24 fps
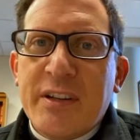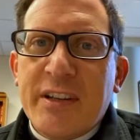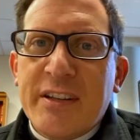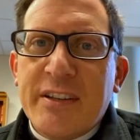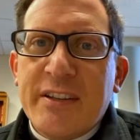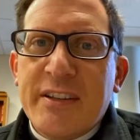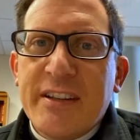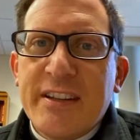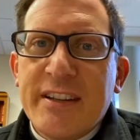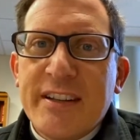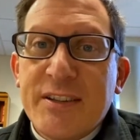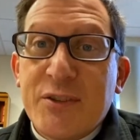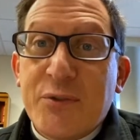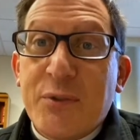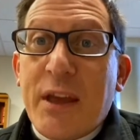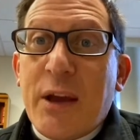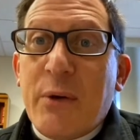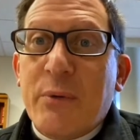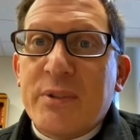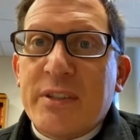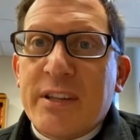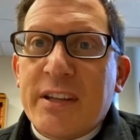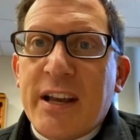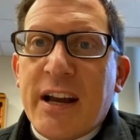And so
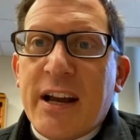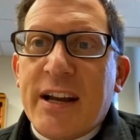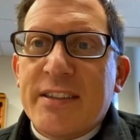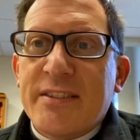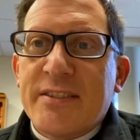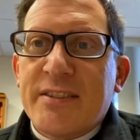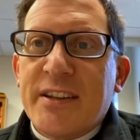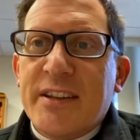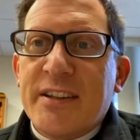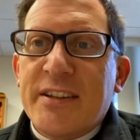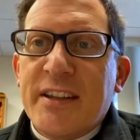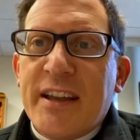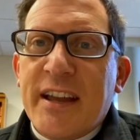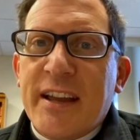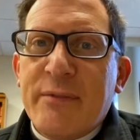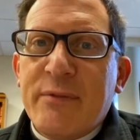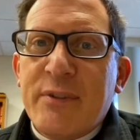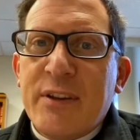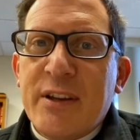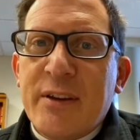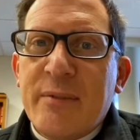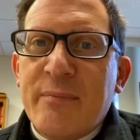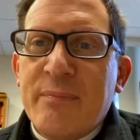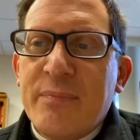that was a godsend to have
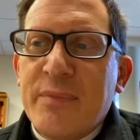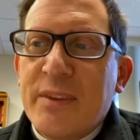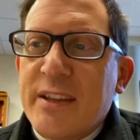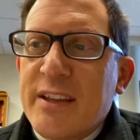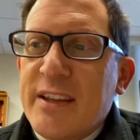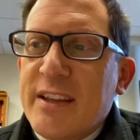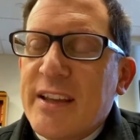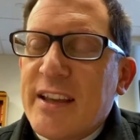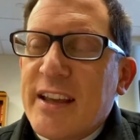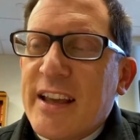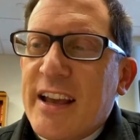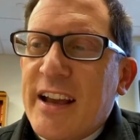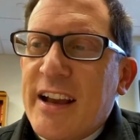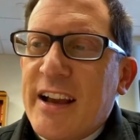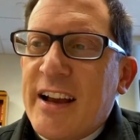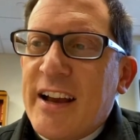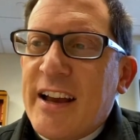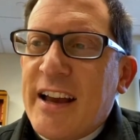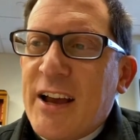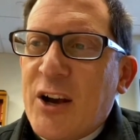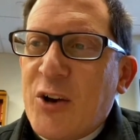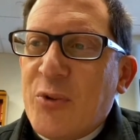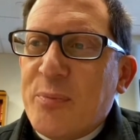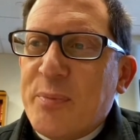him
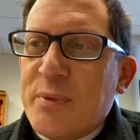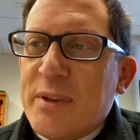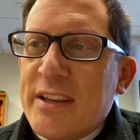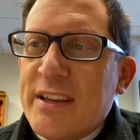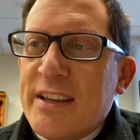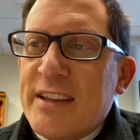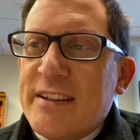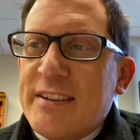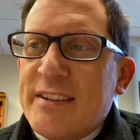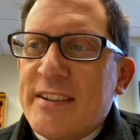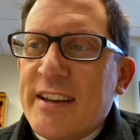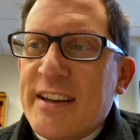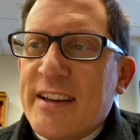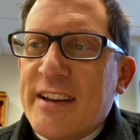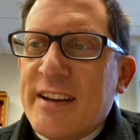help me and